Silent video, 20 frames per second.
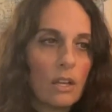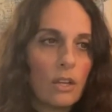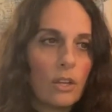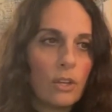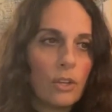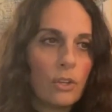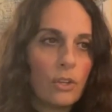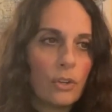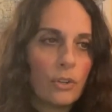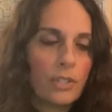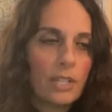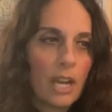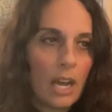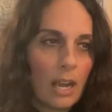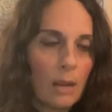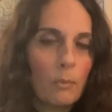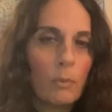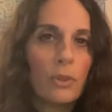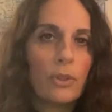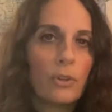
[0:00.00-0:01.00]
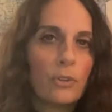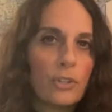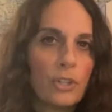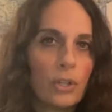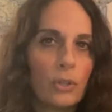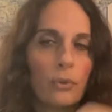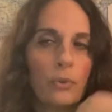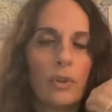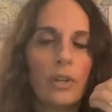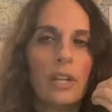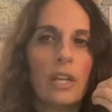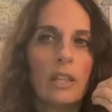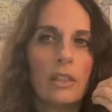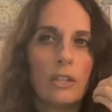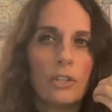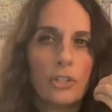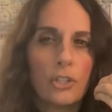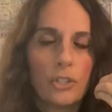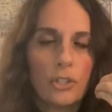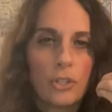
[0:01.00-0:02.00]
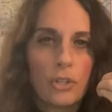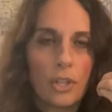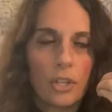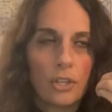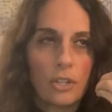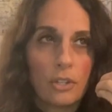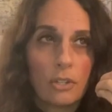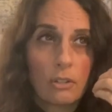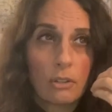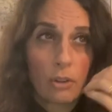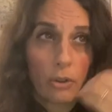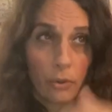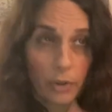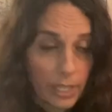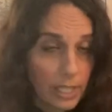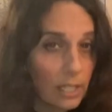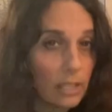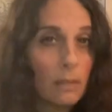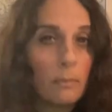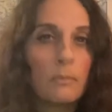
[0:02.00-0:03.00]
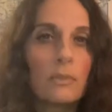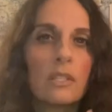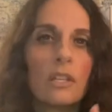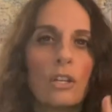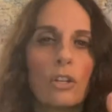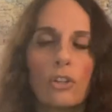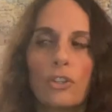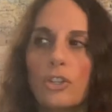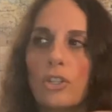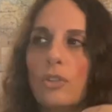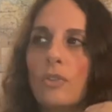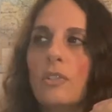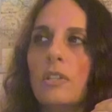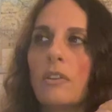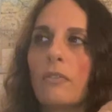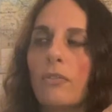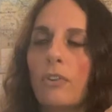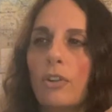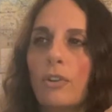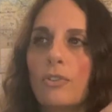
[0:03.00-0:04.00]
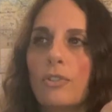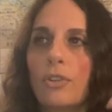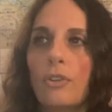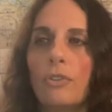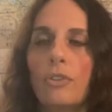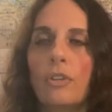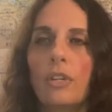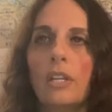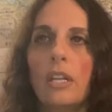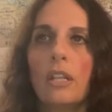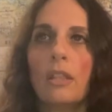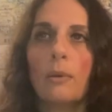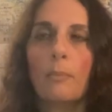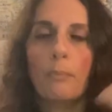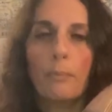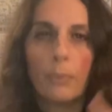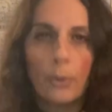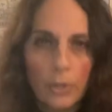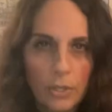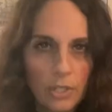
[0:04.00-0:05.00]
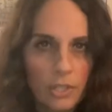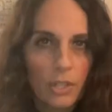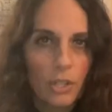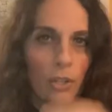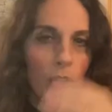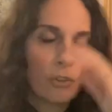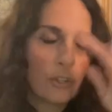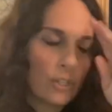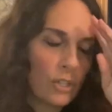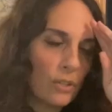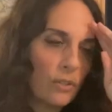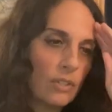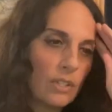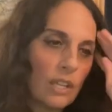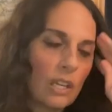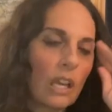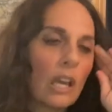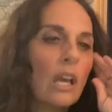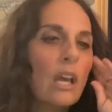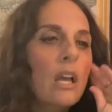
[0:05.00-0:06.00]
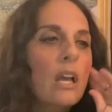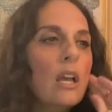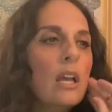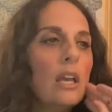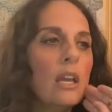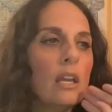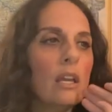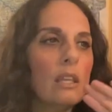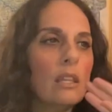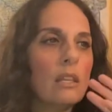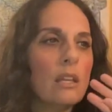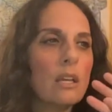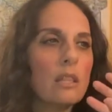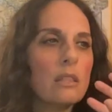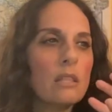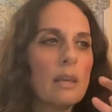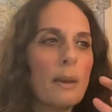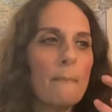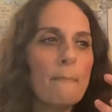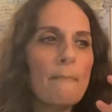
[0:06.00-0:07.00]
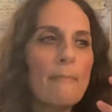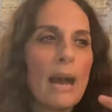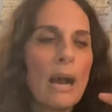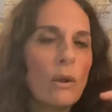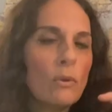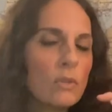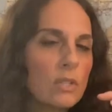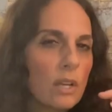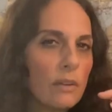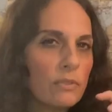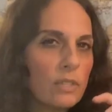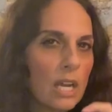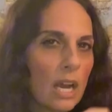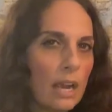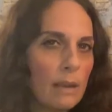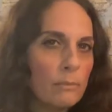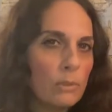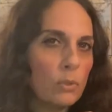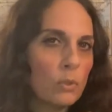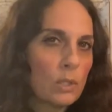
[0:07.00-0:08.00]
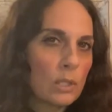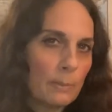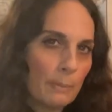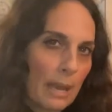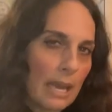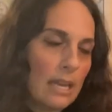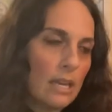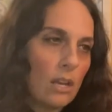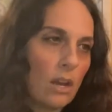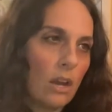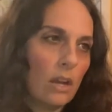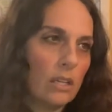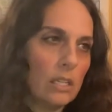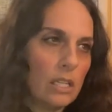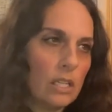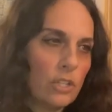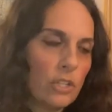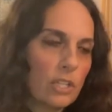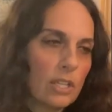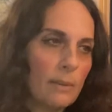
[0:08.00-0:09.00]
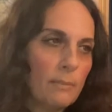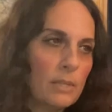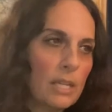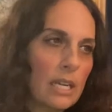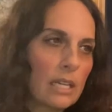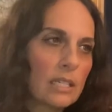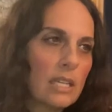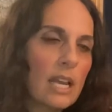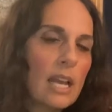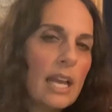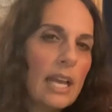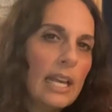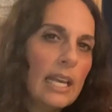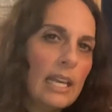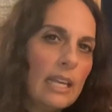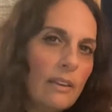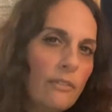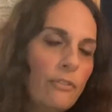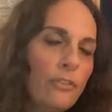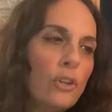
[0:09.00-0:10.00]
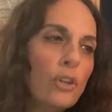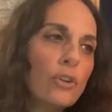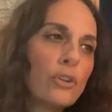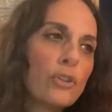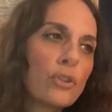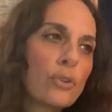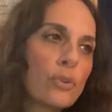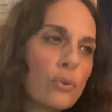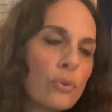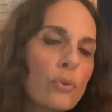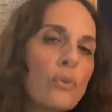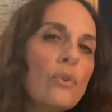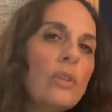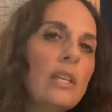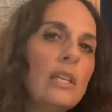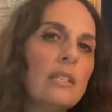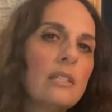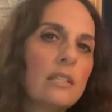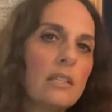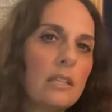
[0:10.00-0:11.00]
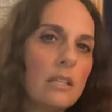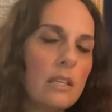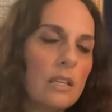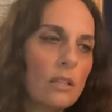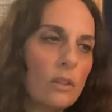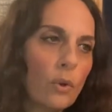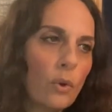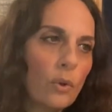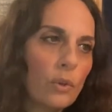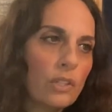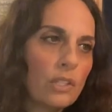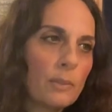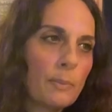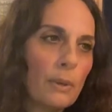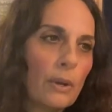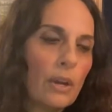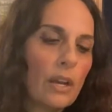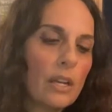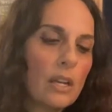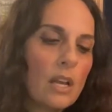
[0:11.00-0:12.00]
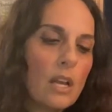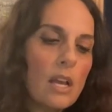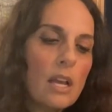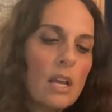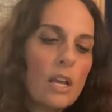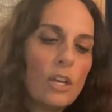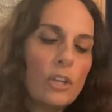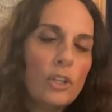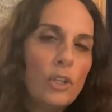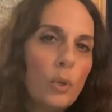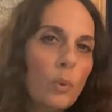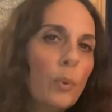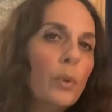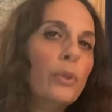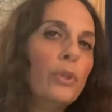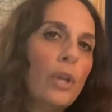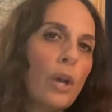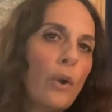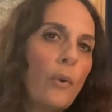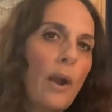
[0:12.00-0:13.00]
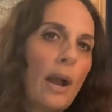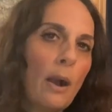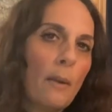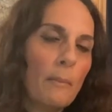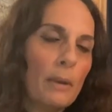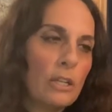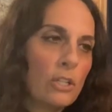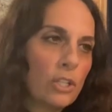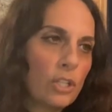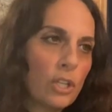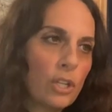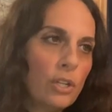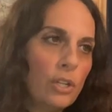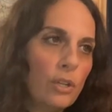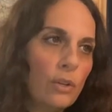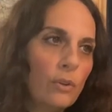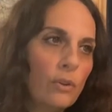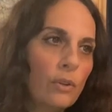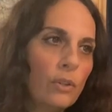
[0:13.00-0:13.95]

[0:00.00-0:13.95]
your time with your children, in the, the curriculums that you're choosing for your children, in the books that you're choosing, in the amount of time you spend on each subject, if you're truly seeking the Holy Spirit, you will know how much to do.